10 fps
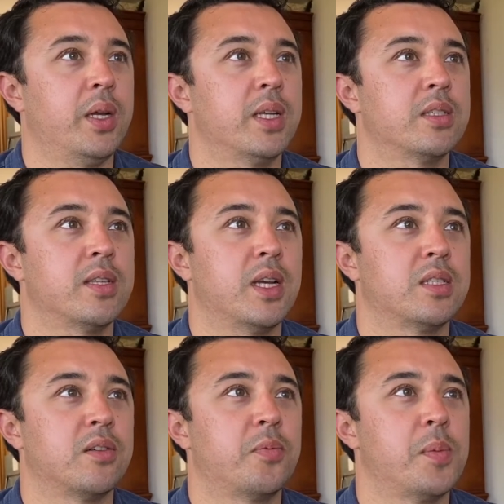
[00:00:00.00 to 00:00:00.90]
It's
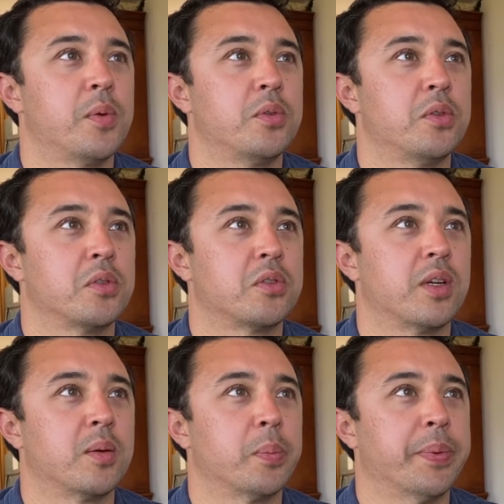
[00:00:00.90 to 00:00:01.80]
nice if people do your
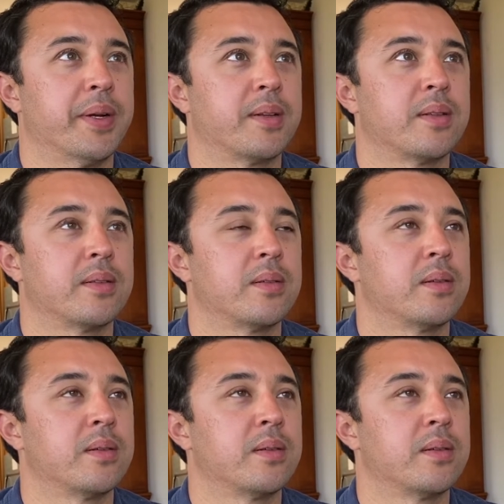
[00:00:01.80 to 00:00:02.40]
trick, but.